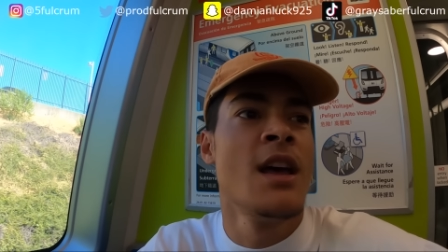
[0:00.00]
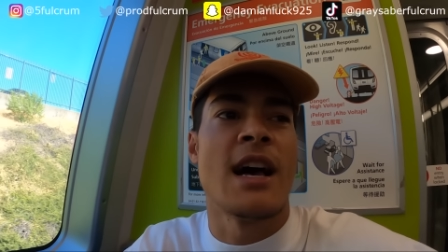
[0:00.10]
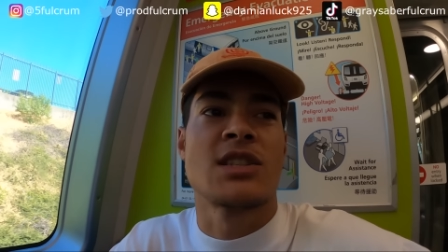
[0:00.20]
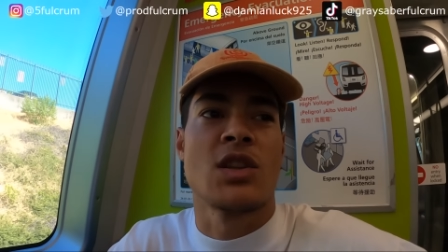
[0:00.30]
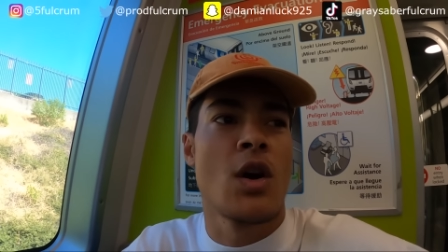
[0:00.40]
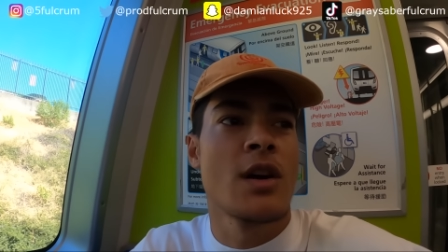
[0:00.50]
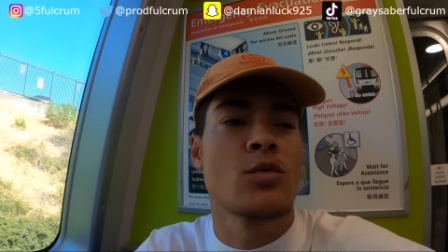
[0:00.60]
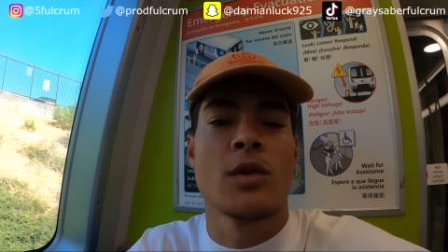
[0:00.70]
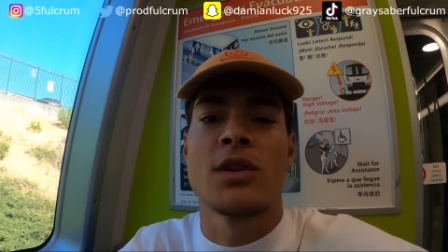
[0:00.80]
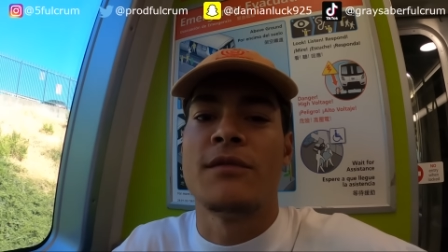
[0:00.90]
As long
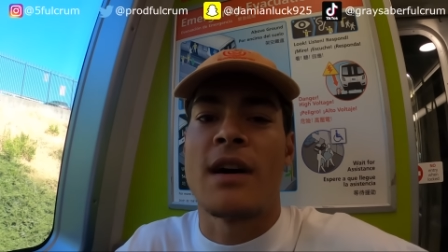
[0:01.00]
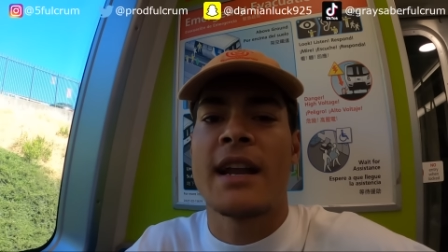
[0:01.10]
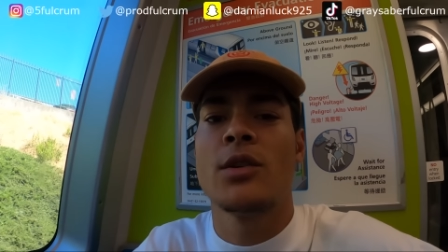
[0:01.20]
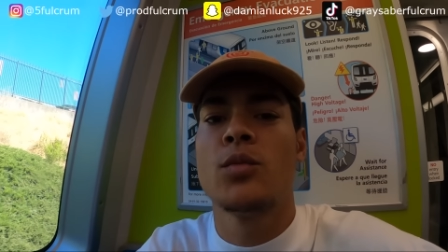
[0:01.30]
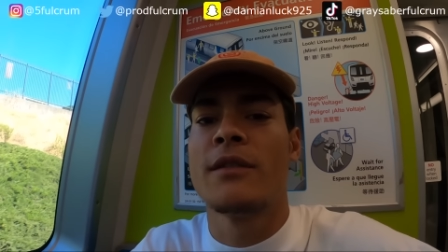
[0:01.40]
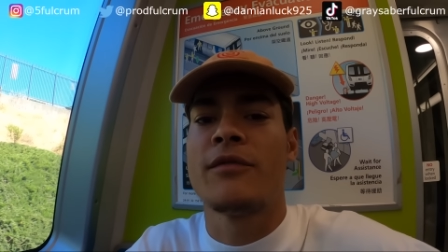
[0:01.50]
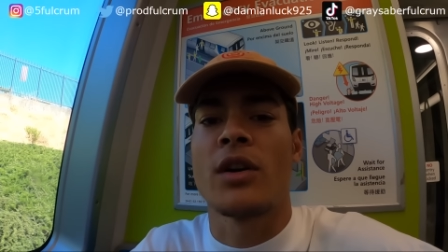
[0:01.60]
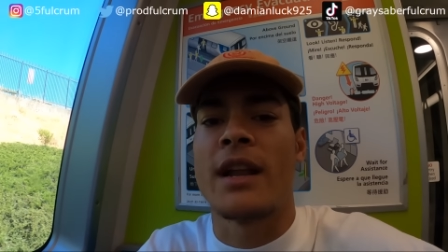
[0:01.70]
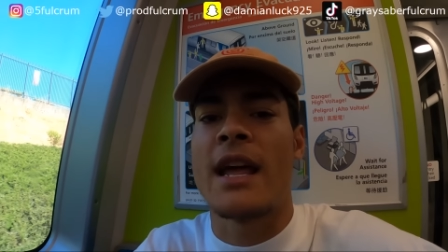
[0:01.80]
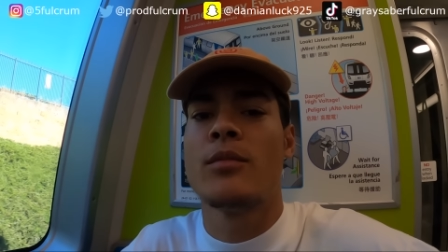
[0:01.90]
as we're divided with
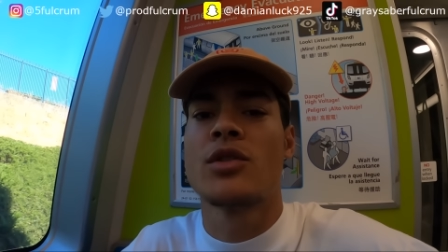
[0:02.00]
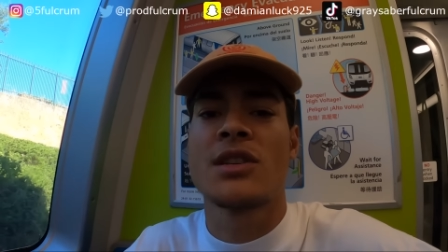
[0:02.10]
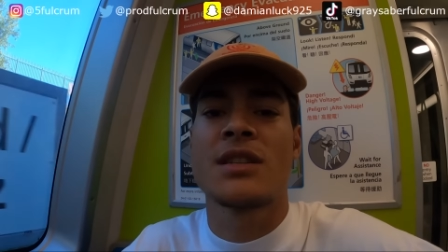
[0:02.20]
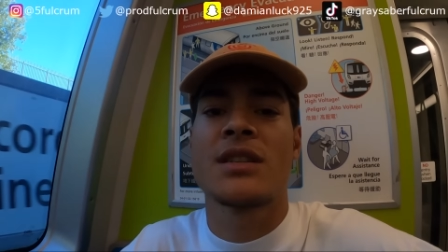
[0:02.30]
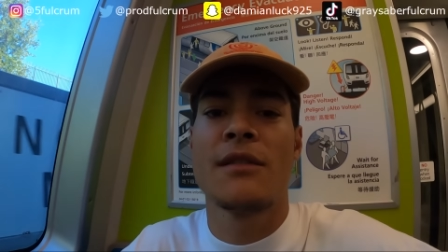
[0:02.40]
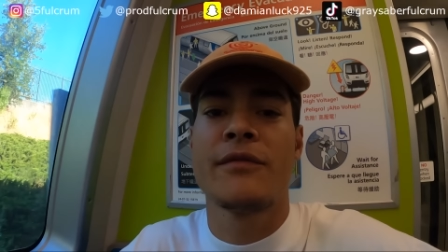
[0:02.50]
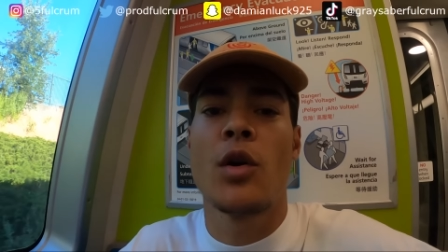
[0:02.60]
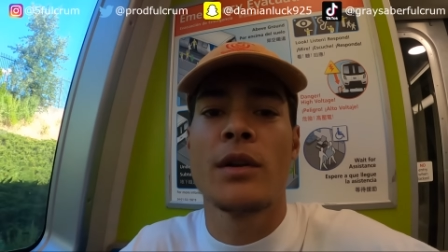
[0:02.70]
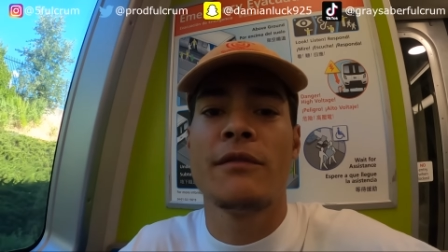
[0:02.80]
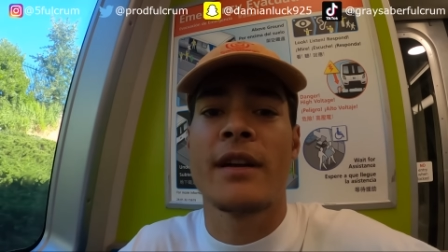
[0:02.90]
our neighbors and stuff,
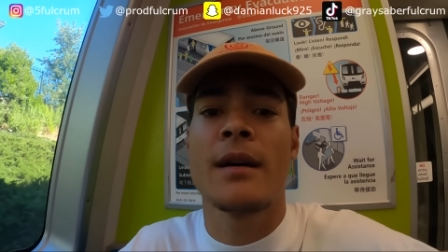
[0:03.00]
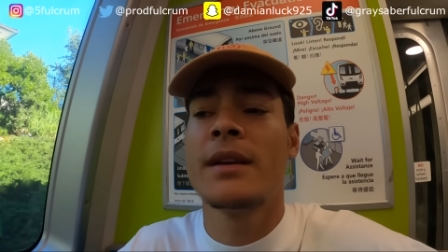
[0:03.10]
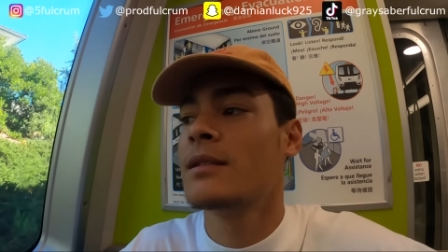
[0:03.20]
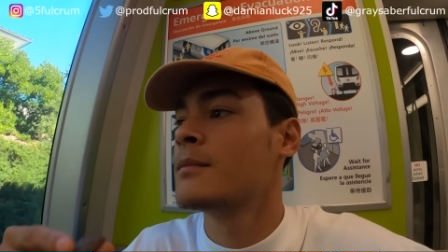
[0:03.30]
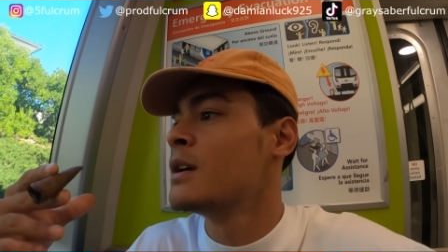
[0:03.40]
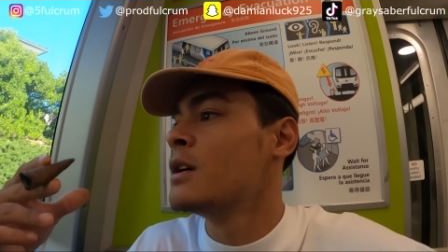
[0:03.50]
Yodie family,